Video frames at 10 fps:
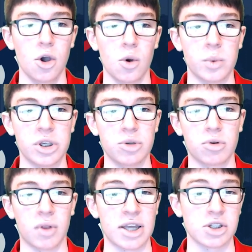We
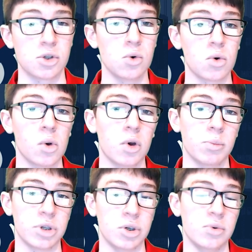utilized Google
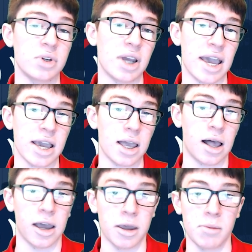Compute
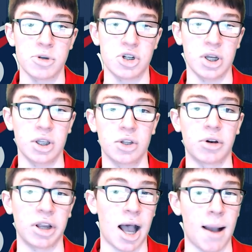AI machine
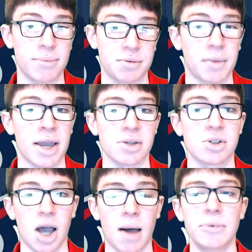learning optimized
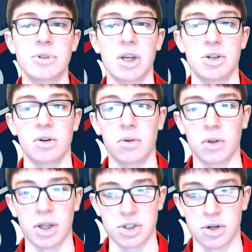computational
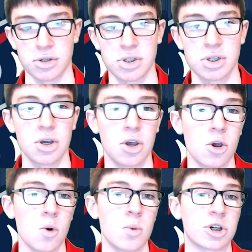clusters,
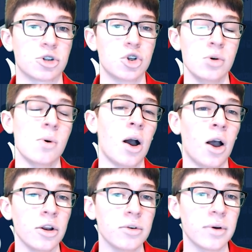which are
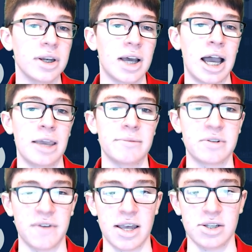200 times
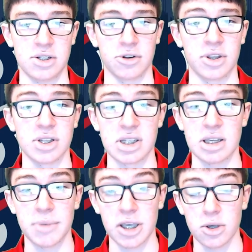faster than
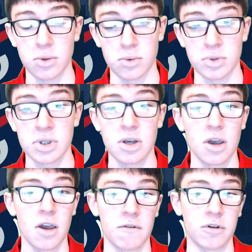CPUs
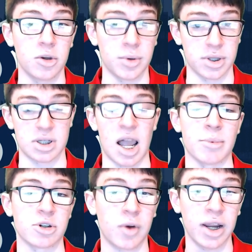for doing this type
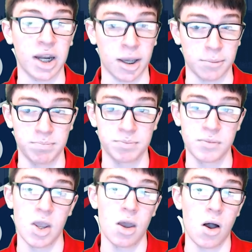of training.
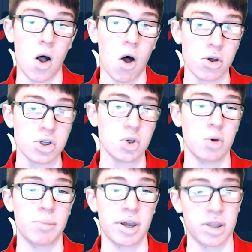Also
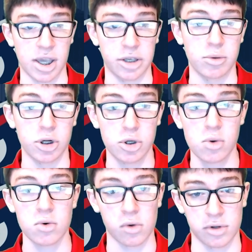a big thank you to
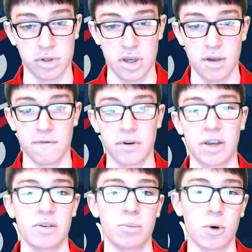Google for
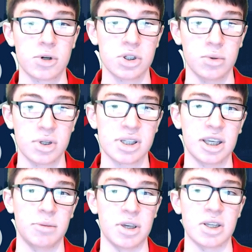giving poor students like me